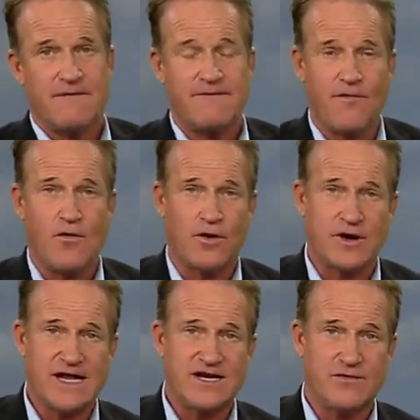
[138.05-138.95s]
for
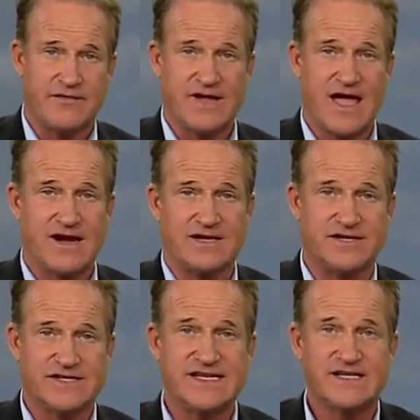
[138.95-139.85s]
Indian River County until
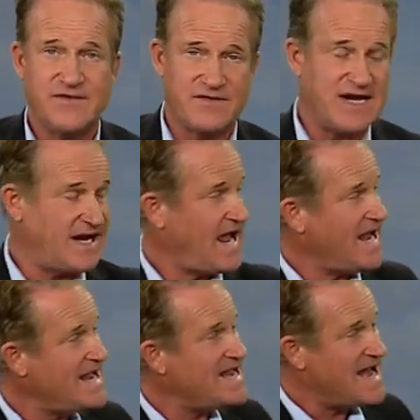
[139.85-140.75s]
615.
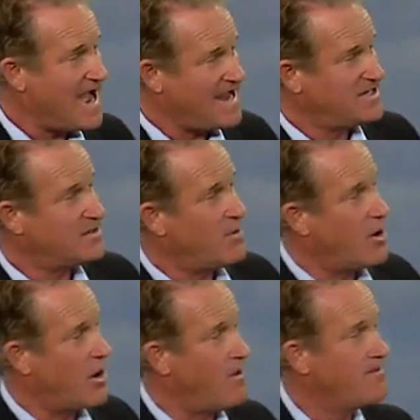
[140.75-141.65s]
89
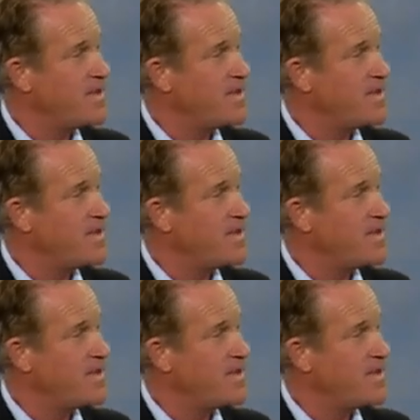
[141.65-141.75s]
tomorrow.